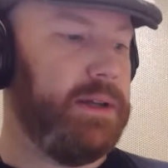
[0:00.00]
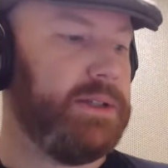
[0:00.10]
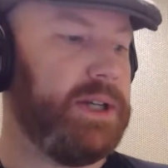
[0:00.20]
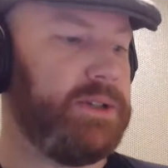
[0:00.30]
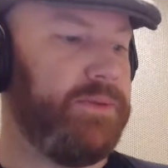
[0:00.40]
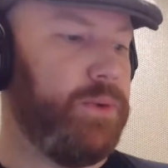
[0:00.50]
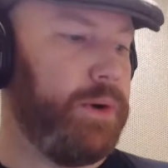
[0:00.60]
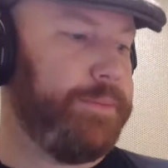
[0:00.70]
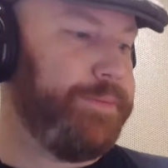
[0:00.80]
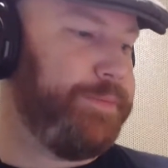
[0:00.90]
Section
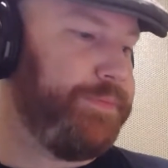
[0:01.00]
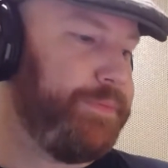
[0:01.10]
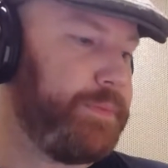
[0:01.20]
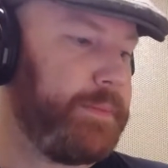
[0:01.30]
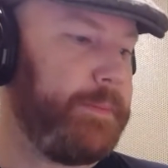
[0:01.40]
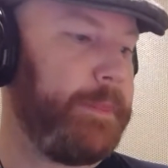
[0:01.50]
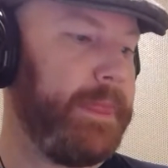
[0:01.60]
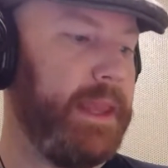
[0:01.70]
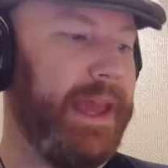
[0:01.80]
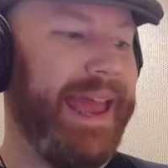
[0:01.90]
4.
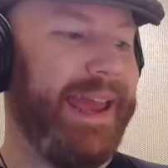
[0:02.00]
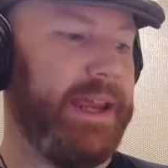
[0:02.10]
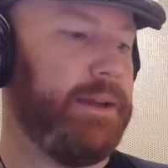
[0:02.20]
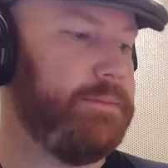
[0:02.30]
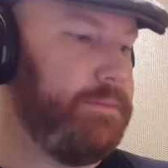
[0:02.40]
A.